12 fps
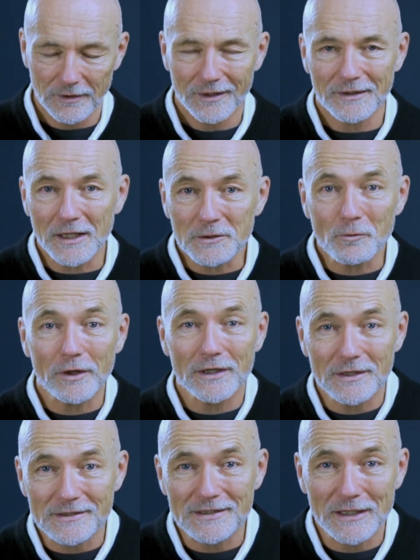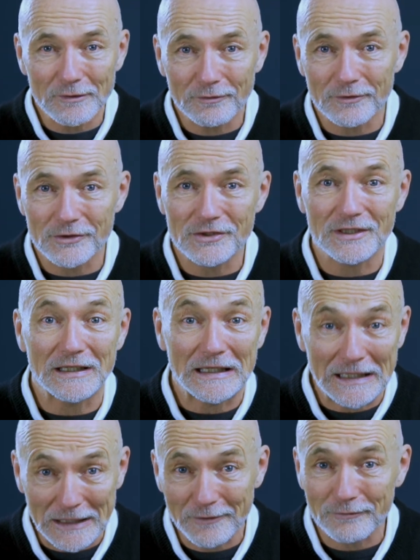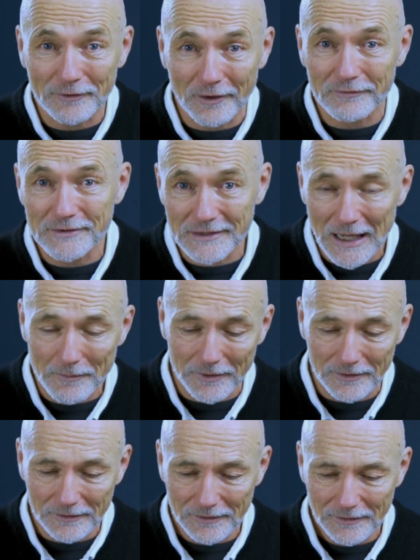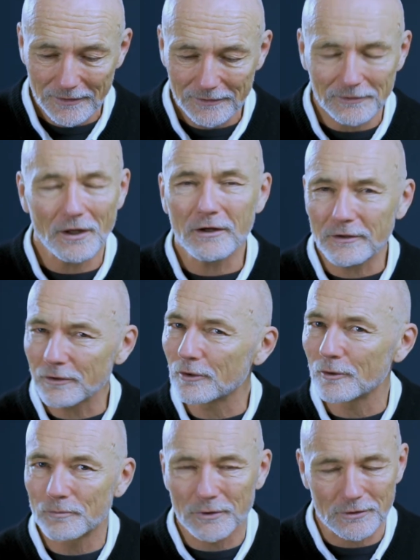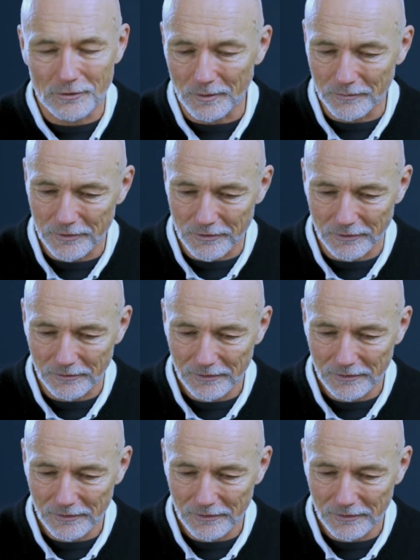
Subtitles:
That's why He's given us the gift of Sabbath, not a hoop to jump through.